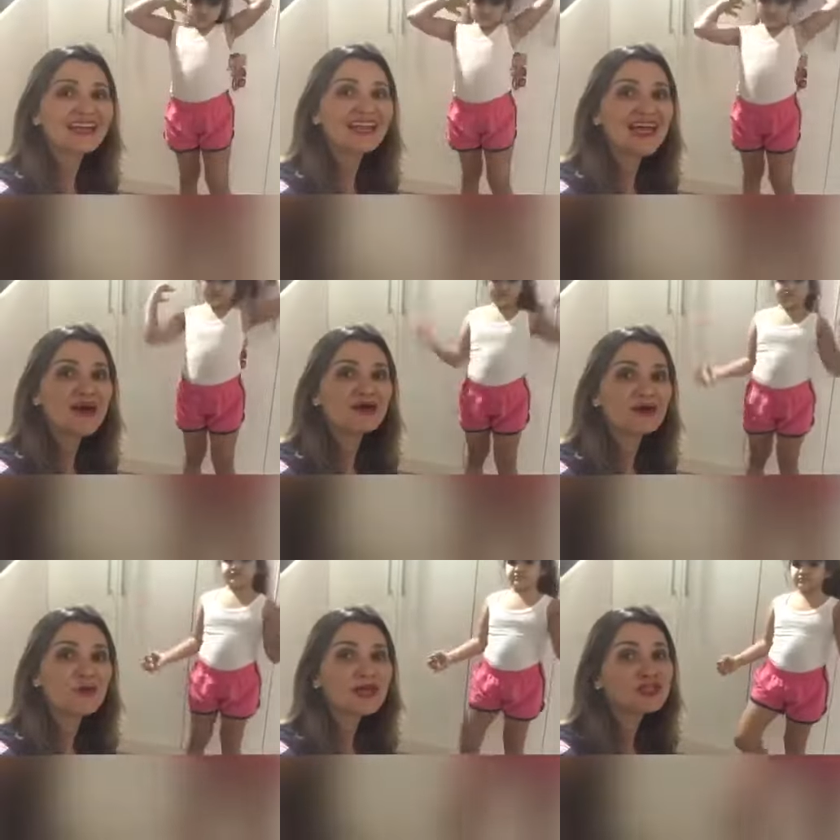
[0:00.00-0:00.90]
Laura,
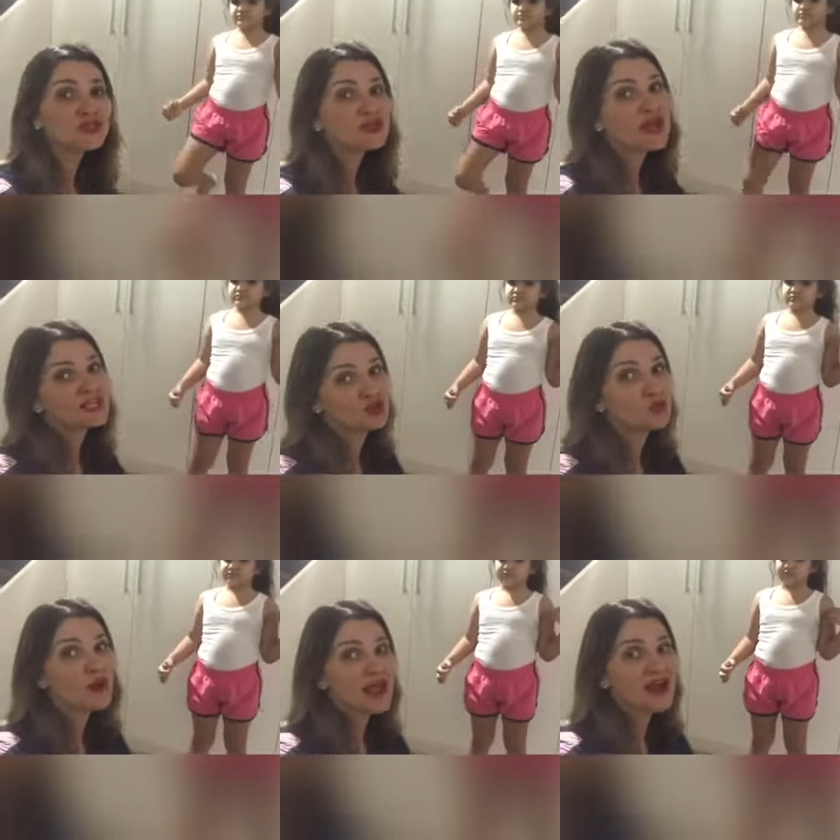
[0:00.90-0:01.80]
what do you like to
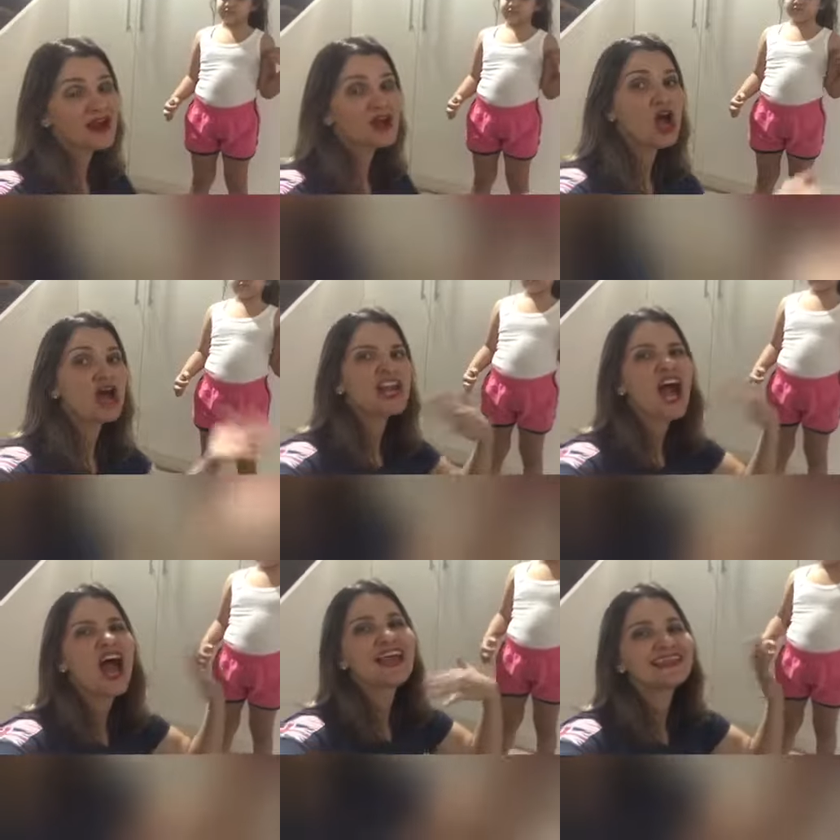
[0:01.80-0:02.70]
wear on
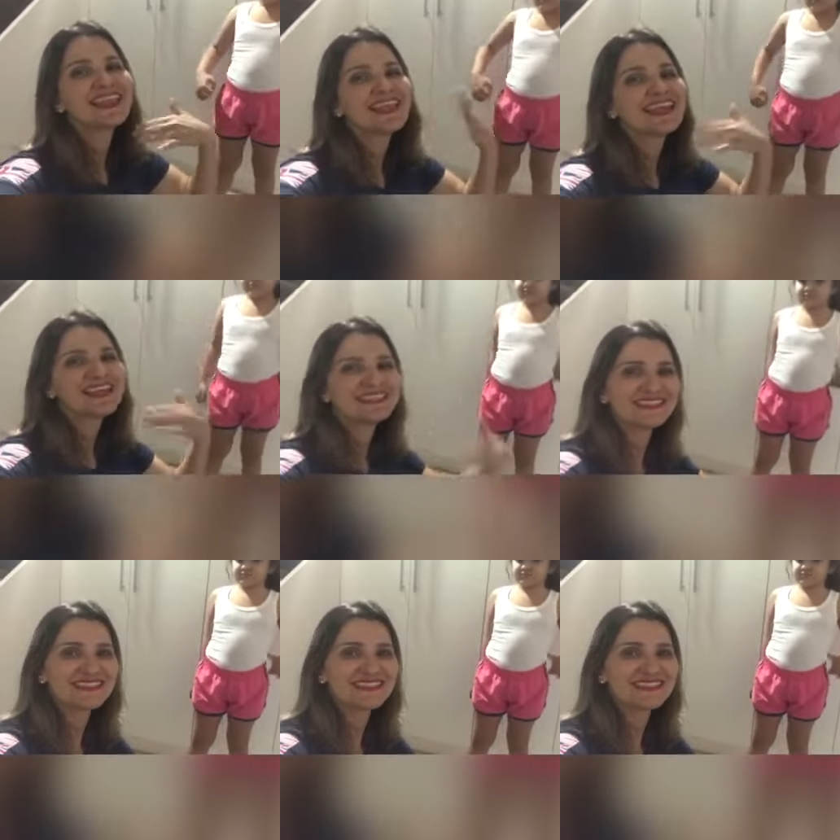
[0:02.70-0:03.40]
hot days?